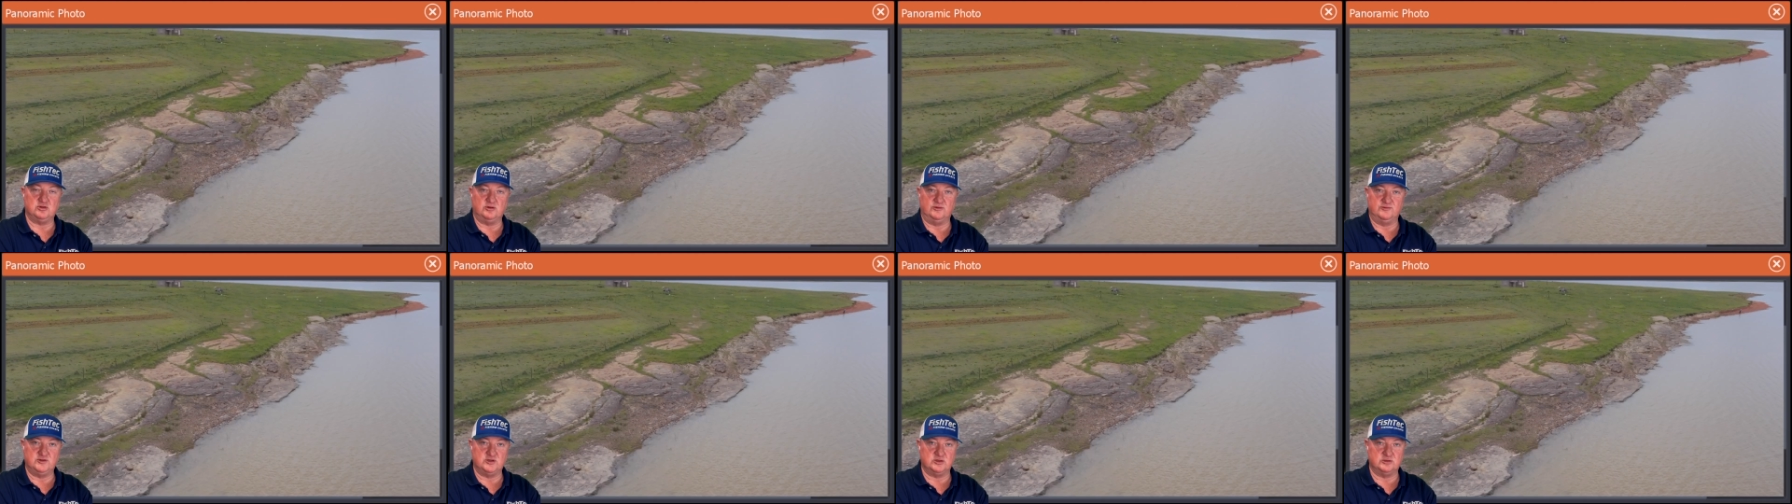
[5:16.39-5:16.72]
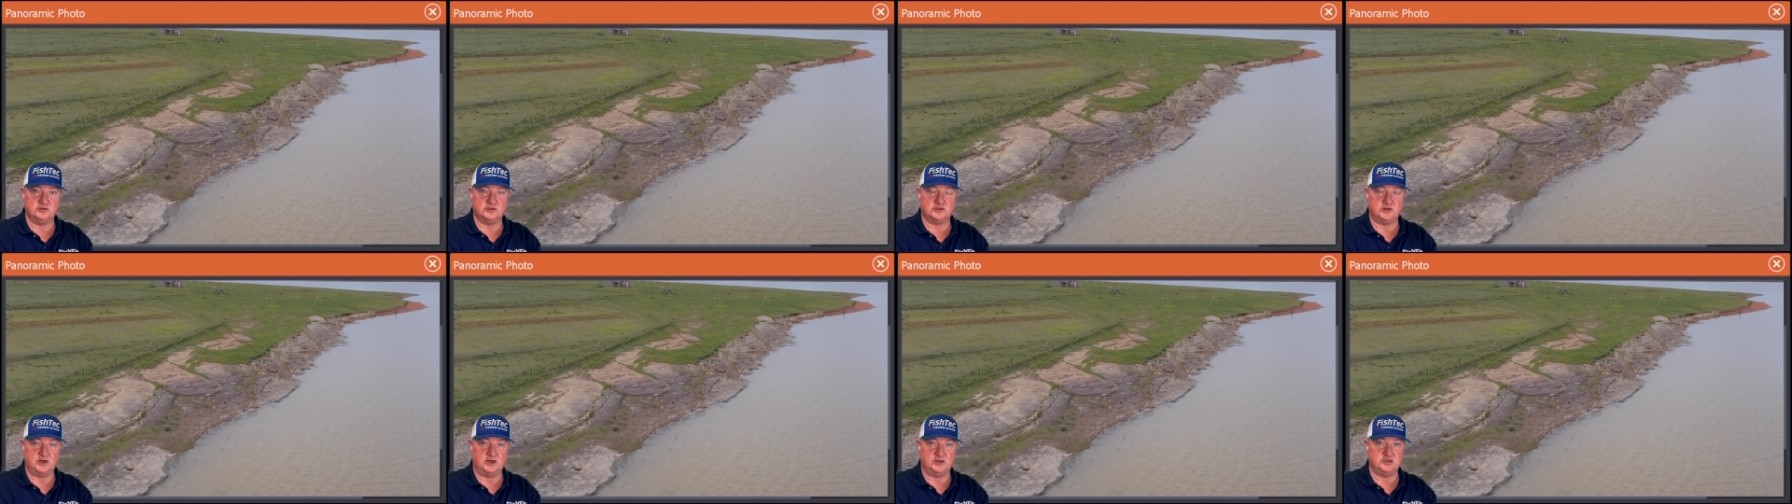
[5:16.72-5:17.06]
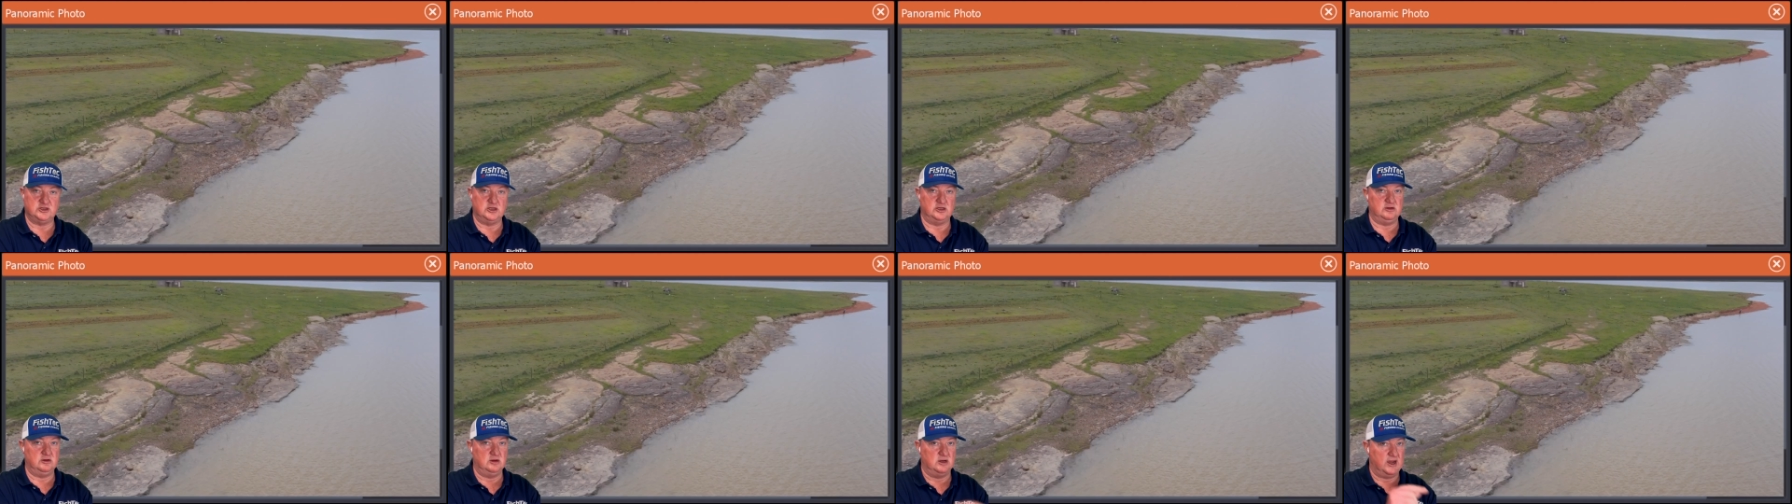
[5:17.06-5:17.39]
offshore
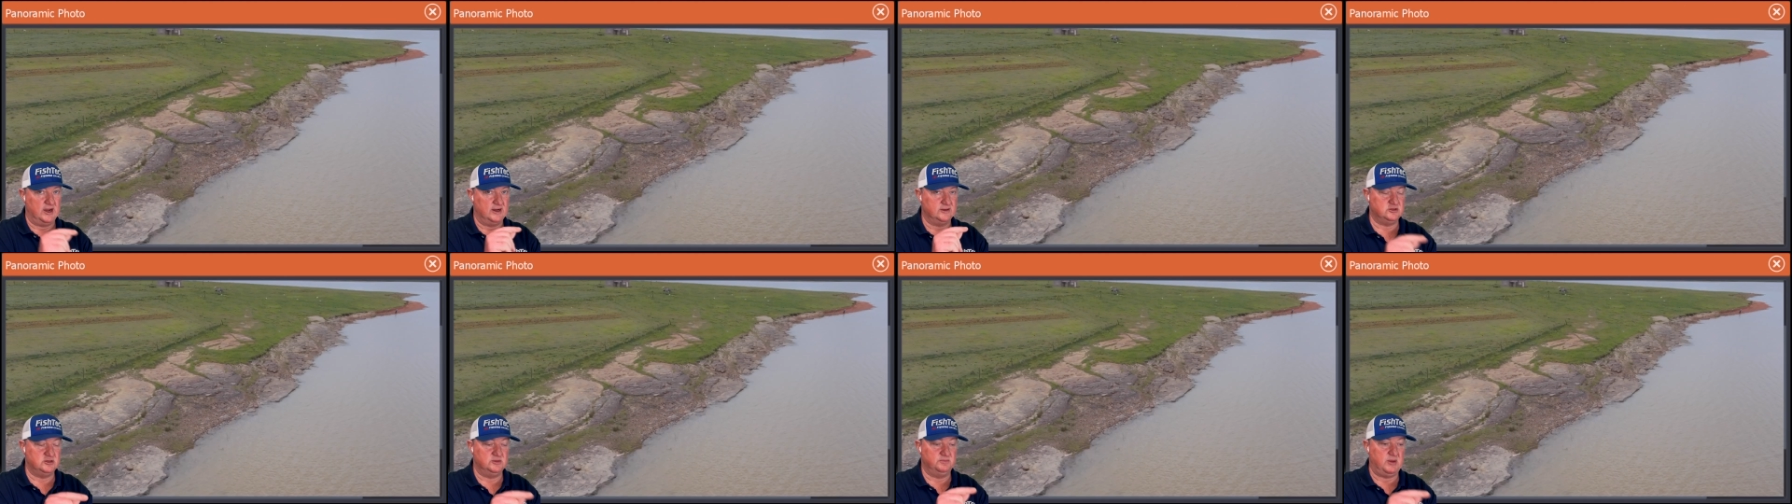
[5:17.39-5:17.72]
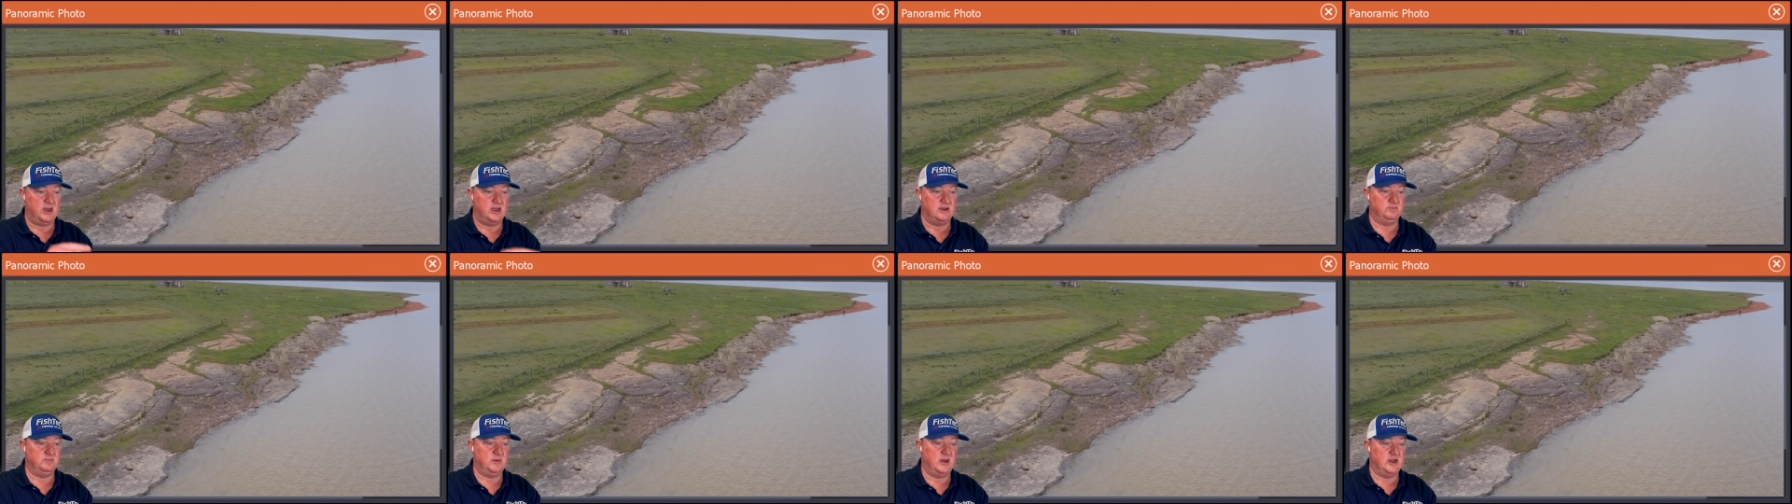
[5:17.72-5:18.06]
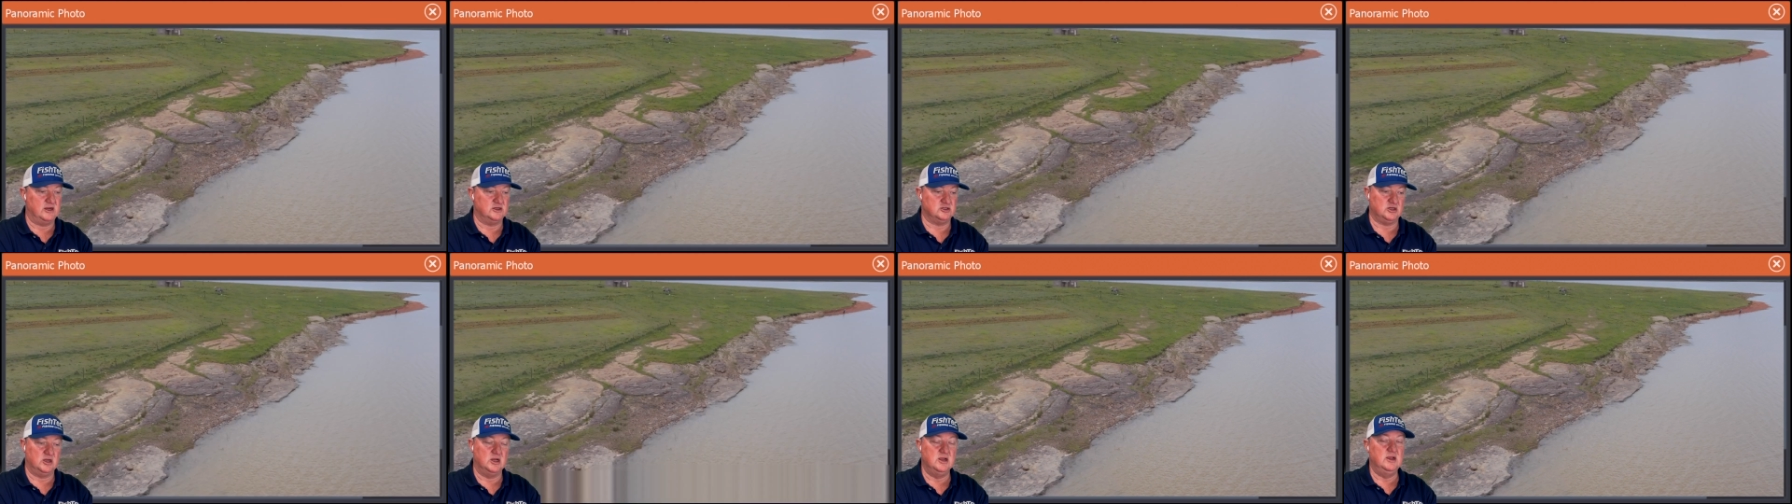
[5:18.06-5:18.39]
structure, you like to bank
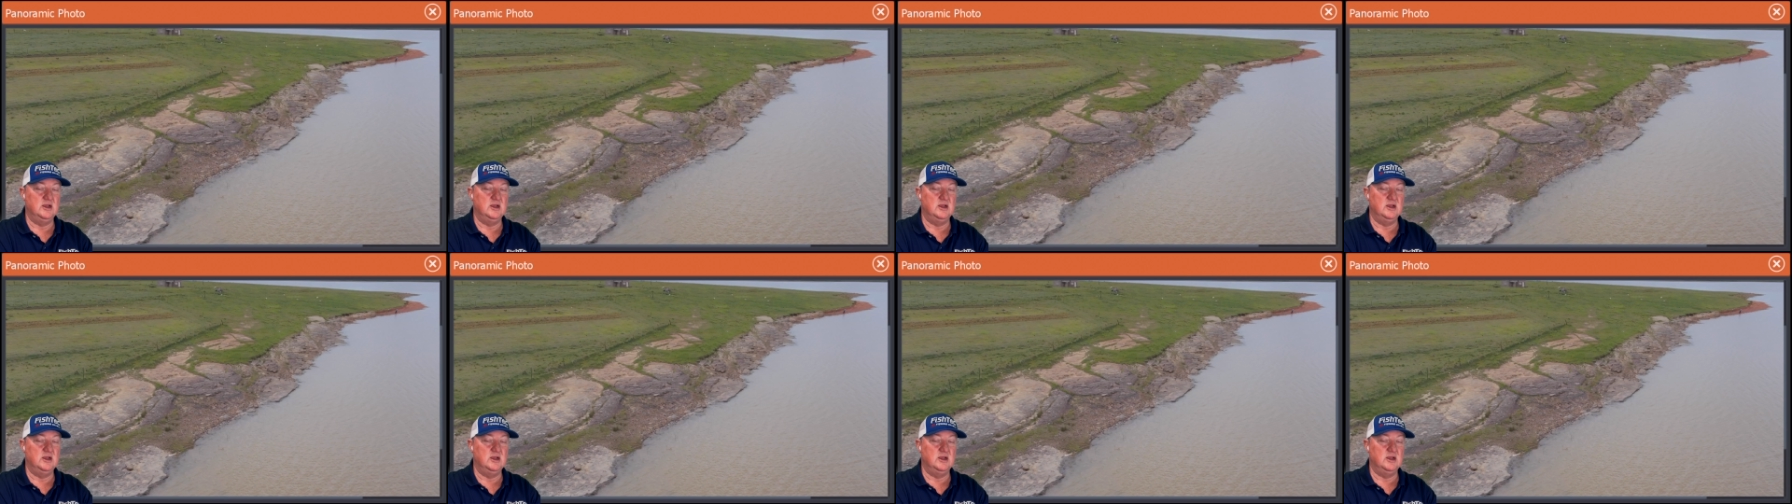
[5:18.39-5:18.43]
bash,